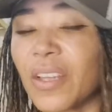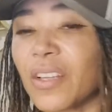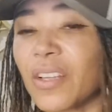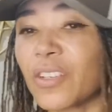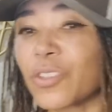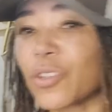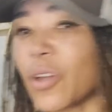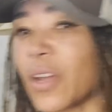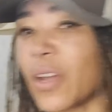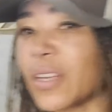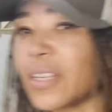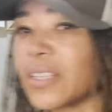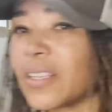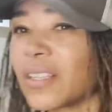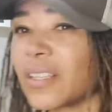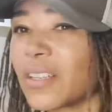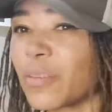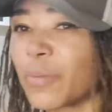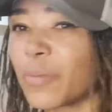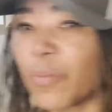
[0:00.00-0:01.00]
So I need a
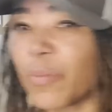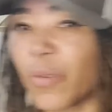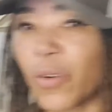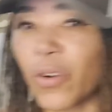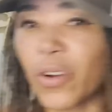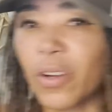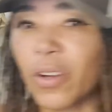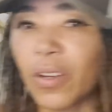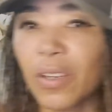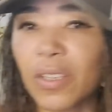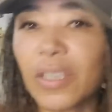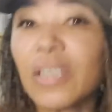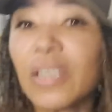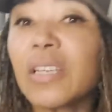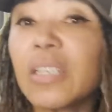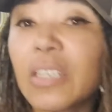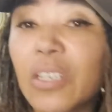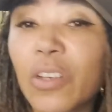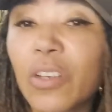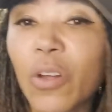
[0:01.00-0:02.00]
little bit more,
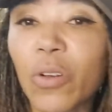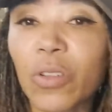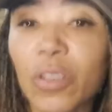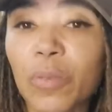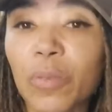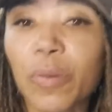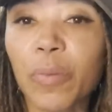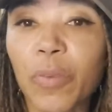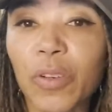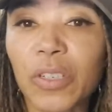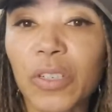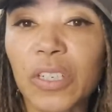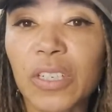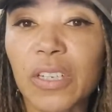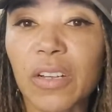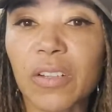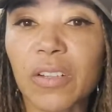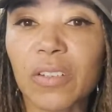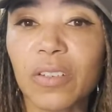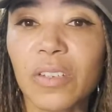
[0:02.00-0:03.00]
need to know a little bit more detail.